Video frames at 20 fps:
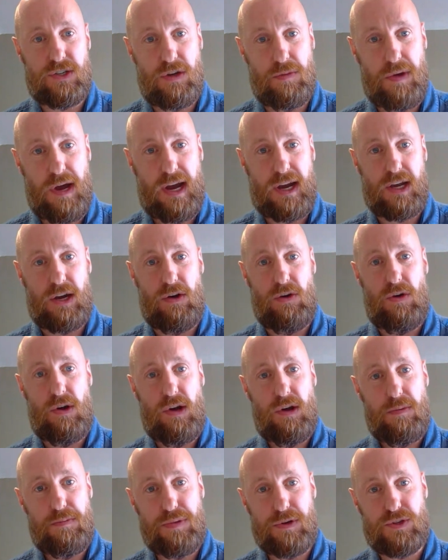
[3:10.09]

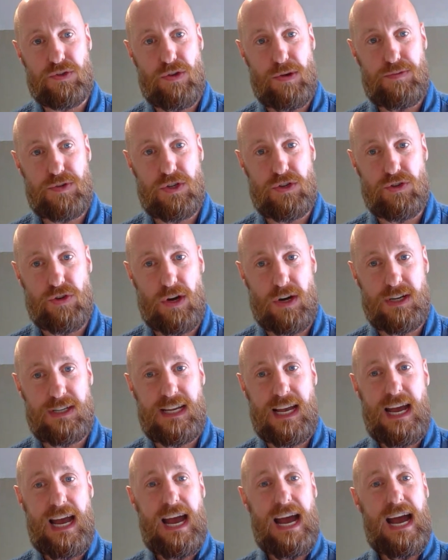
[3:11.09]
tobacco, prescription drugs,